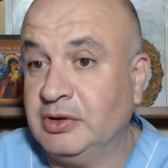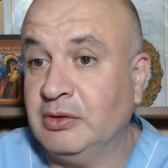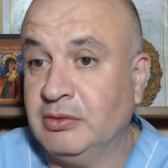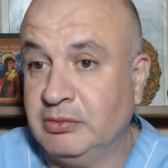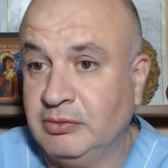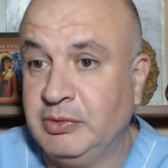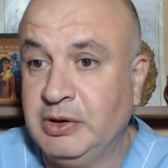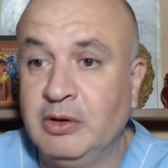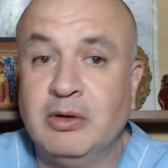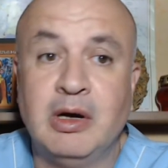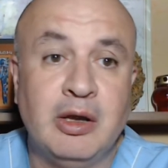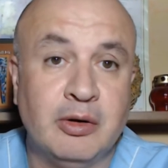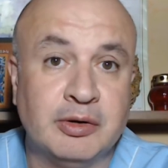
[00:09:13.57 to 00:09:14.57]
So we
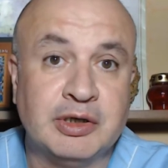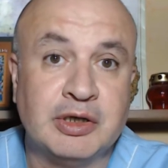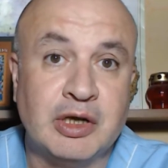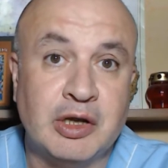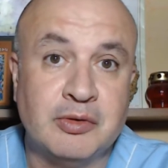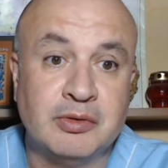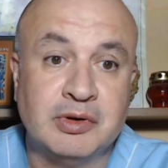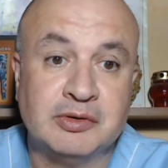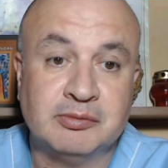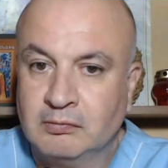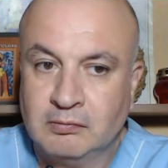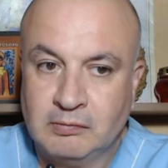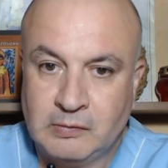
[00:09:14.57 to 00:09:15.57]
know aortic
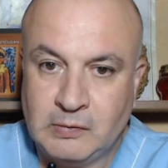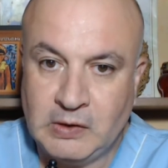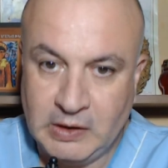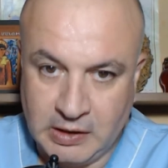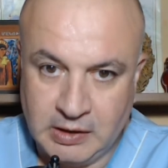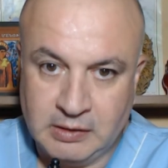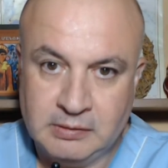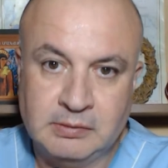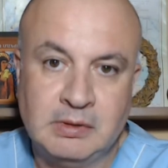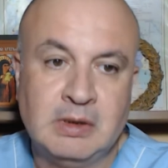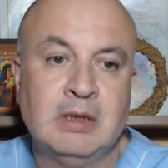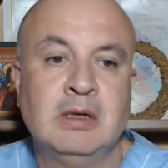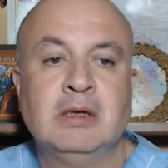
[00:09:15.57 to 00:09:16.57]
aneurysm.
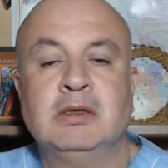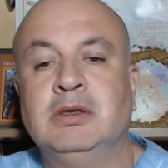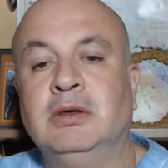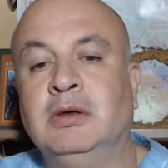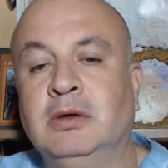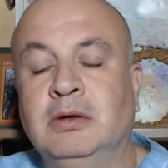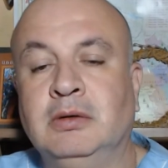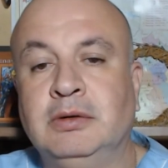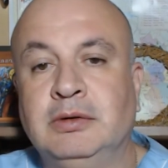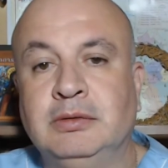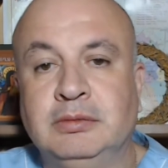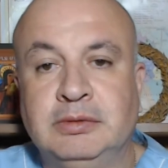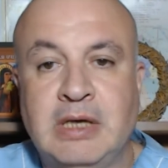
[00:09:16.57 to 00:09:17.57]

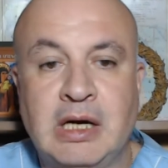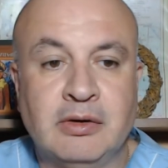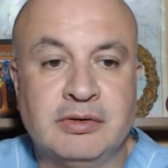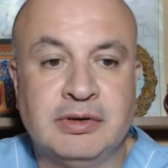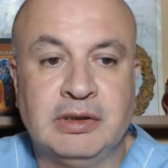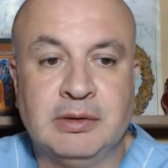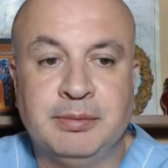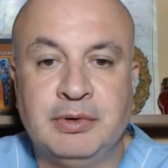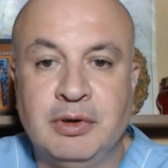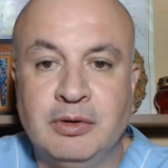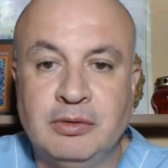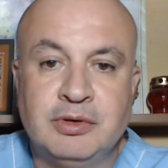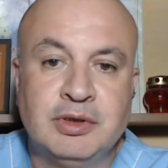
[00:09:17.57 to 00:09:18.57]
So diagnostic
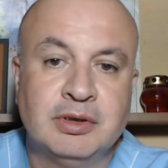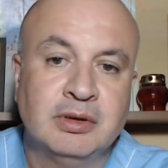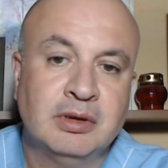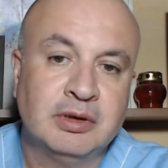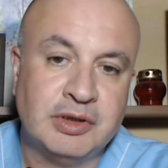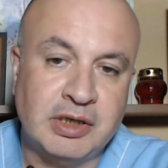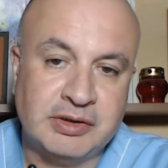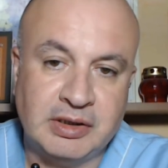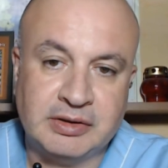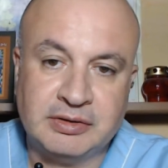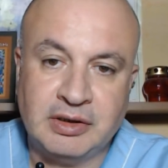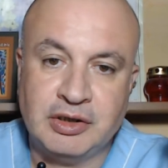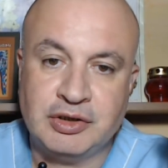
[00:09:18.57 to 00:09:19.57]
approach, chest
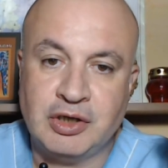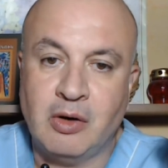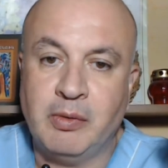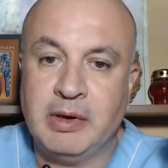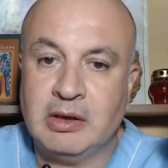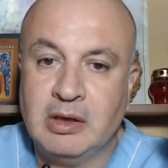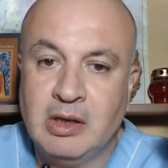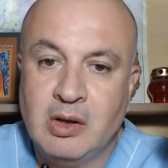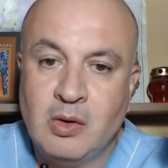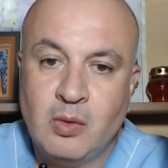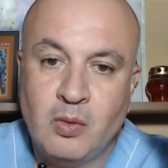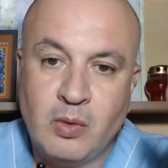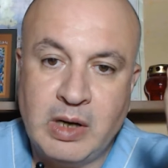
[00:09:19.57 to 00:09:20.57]
X-ray showing
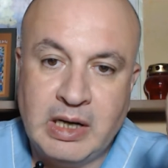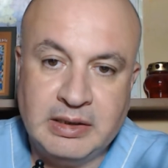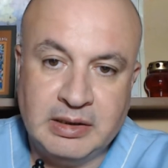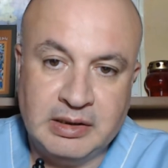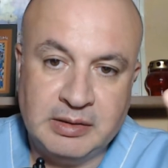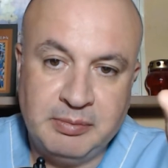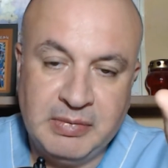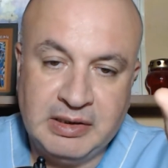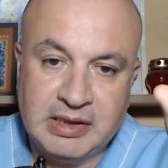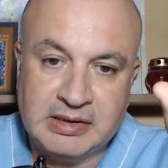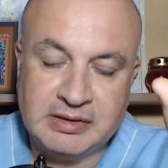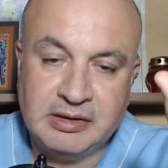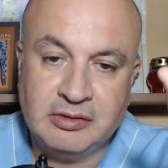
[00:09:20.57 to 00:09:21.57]
widened
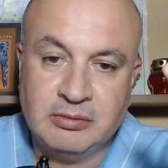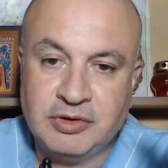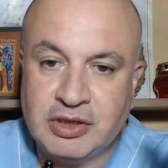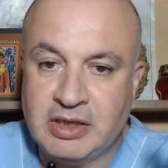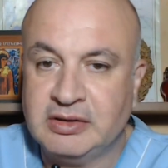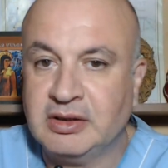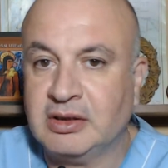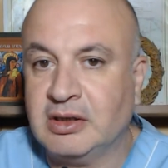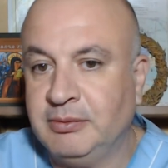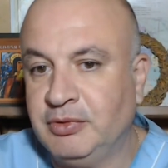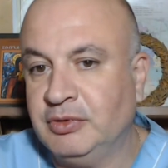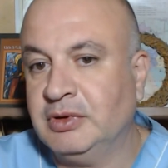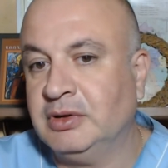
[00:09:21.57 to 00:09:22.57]
mediastinum, chest
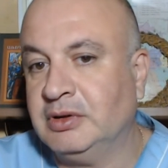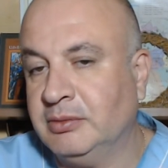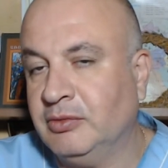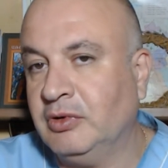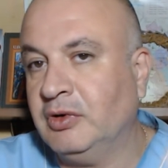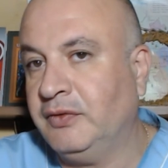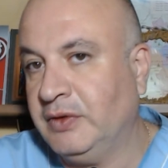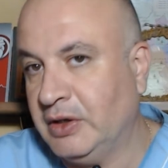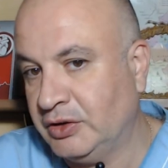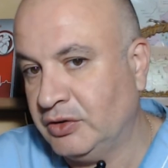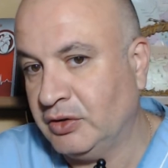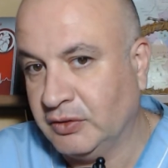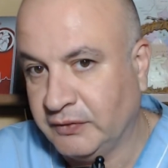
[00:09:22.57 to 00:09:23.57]
computer tomography
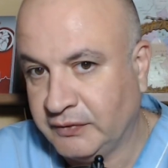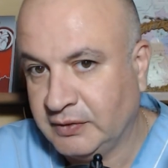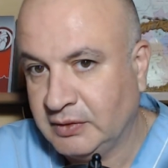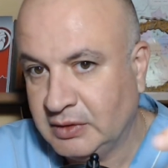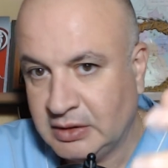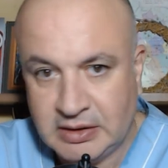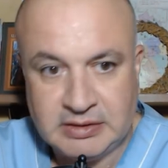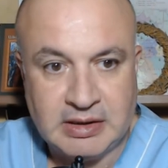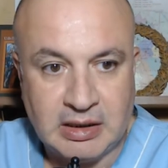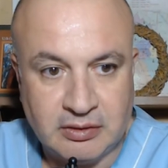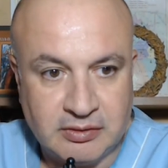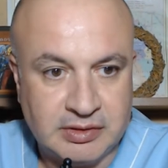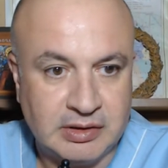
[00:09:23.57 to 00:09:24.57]
angiography as
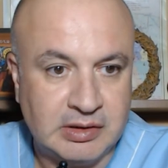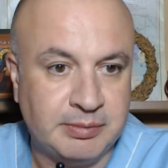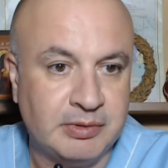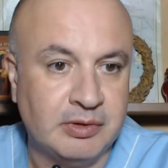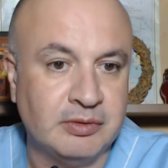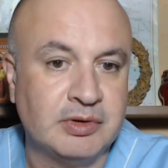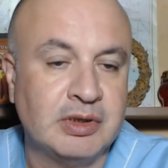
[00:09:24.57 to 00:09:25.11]
diagnostic approach.